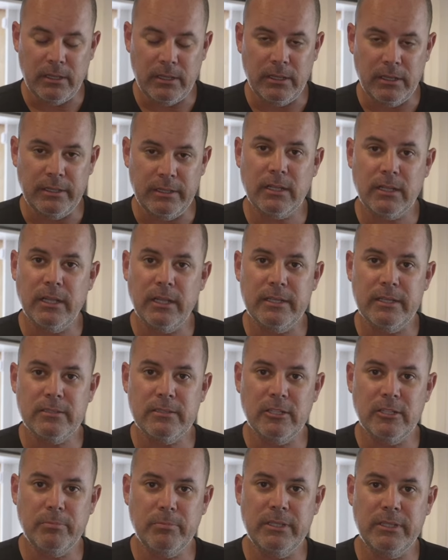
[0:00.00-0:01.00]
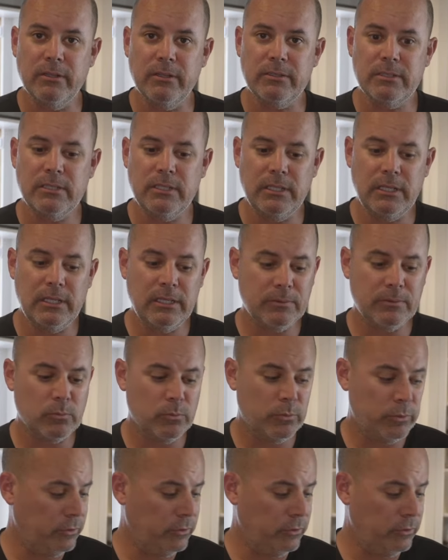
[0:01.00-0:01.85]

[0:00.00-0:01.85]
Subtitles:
on the classic BLT,